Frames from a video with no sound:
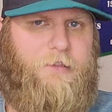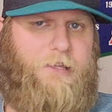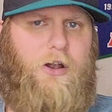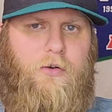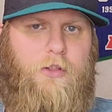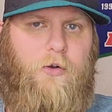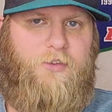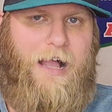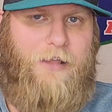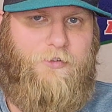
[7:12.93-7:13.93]
You know who
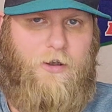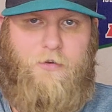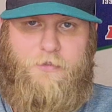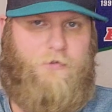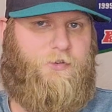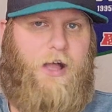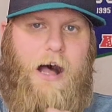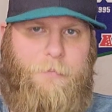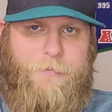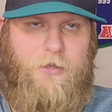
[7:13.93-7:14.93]
those guys are? They're
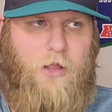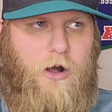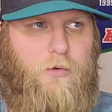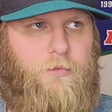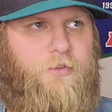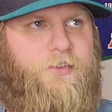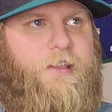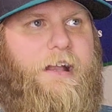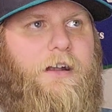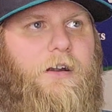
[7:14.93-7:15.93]
Tommy Milone's.
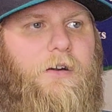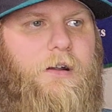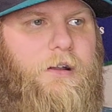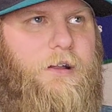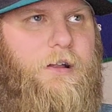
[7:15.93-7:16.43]
They're,